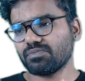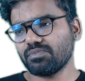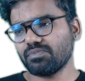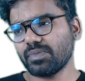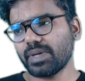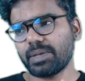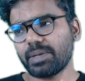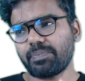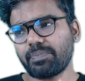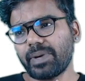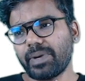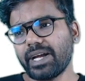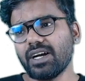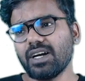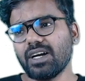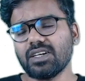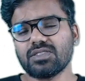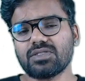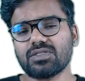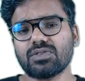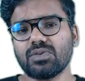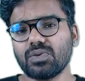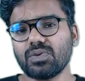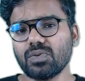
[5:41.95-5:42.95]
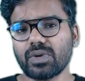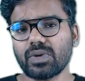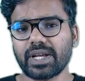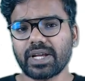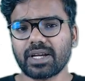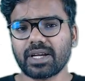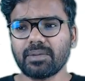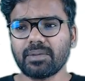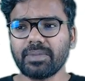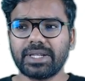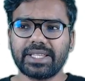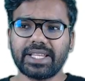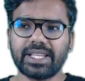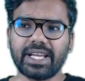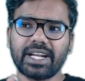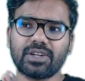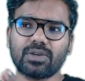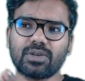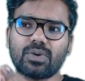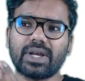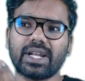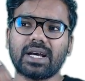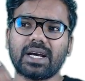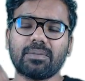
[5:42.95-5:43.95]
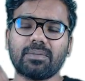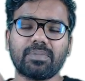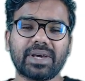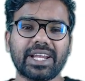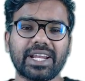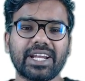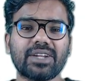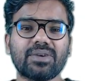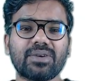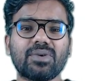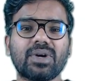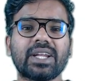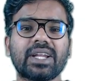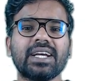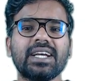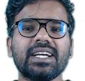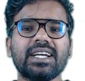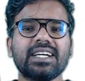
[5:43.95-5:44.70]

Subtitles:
but Pega also do recommend that you can upgrade your